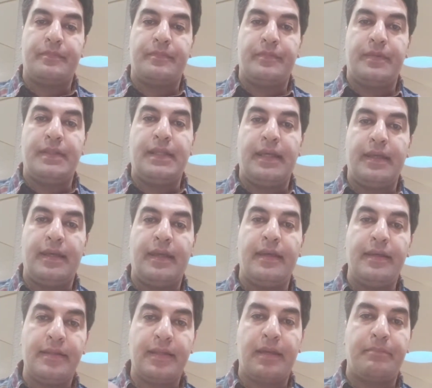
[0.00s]
the
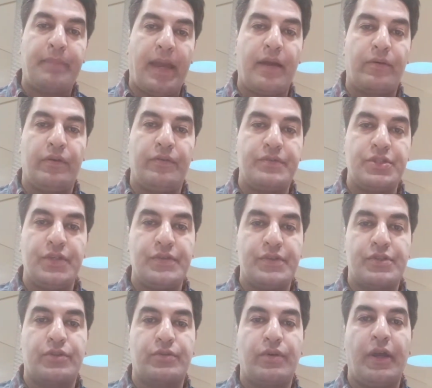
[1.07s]
healing power of
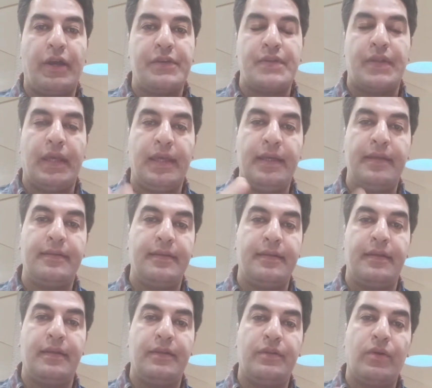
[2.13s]
Jesus Christ hidden
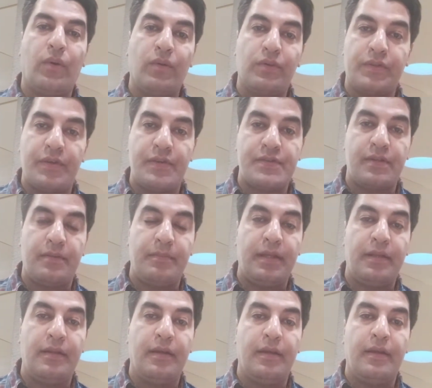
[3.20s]
in the Old
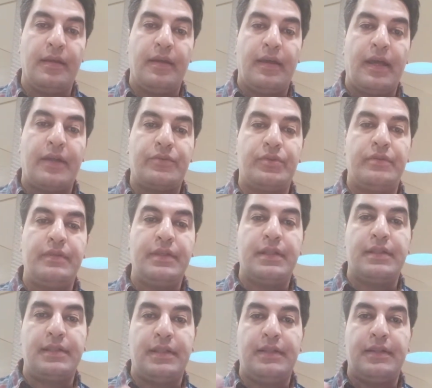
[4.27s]
Testament and
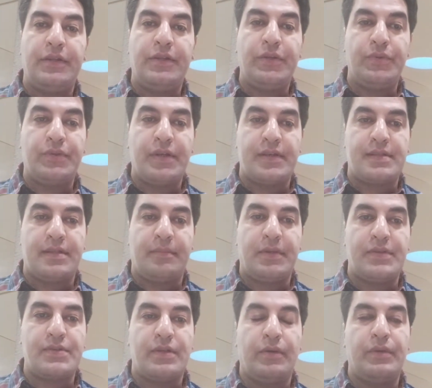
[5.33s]
revealed in the New
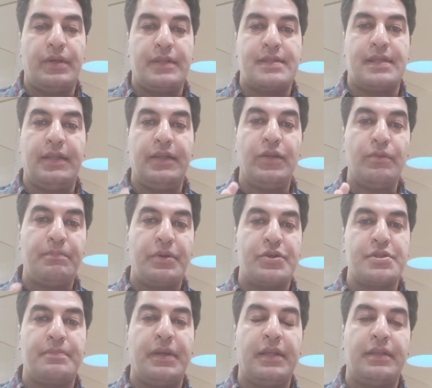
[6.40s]
Testament. So it's a new
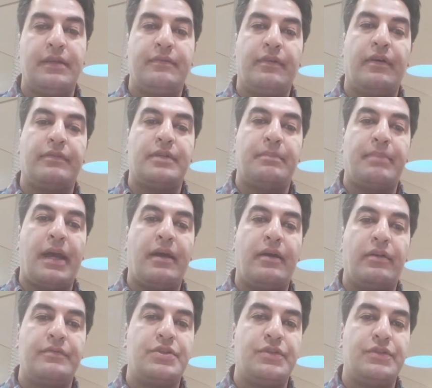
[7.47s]
perspective of the power
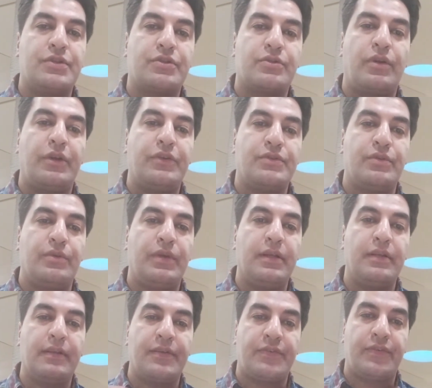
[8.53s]
of Jesus Christ to
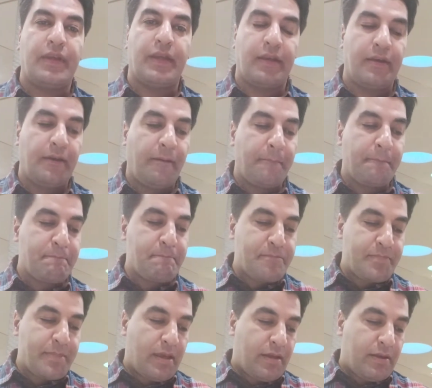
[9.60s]
heal the sick.
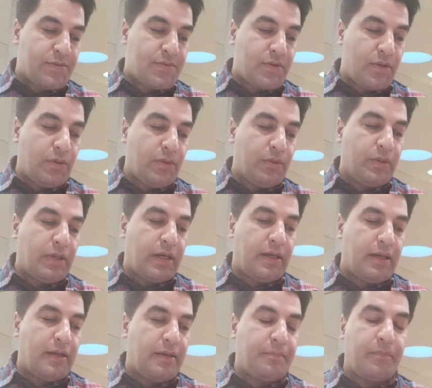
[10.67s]
So
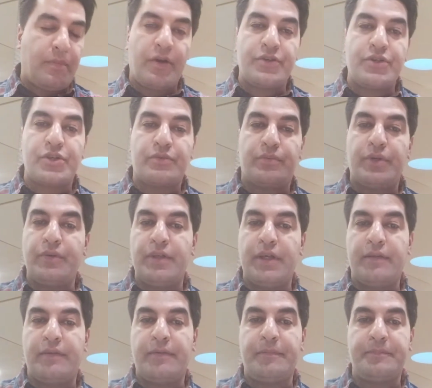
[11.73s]
um, I just wrote
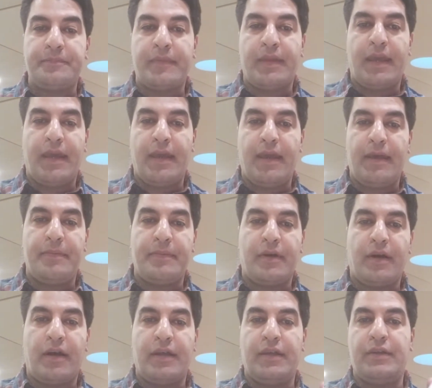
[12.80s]
it and
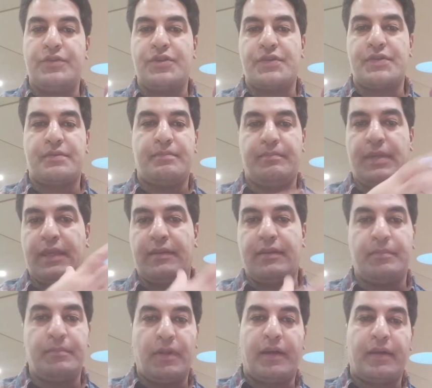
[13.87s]
I just make
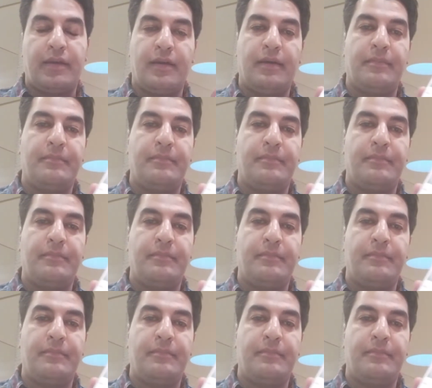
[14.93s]
them like a